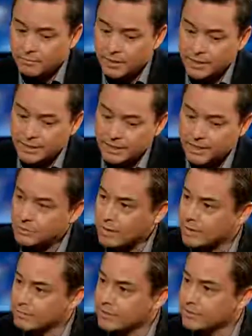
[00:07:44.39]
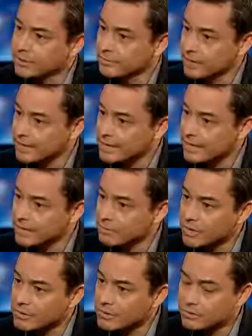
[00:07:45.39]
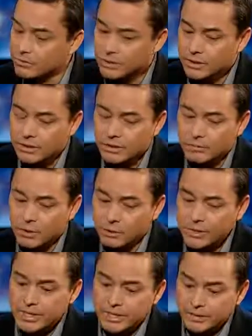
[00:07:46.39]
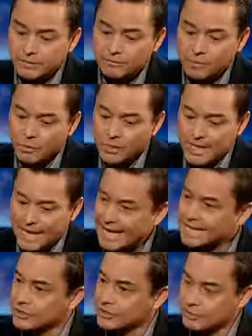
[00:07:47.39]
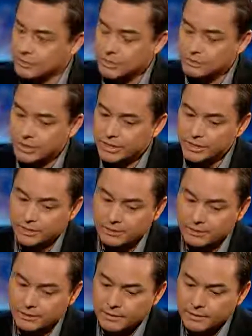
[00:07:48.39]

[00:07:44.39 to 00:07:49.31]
my late grandmother and my dad went to, but what we can do is we can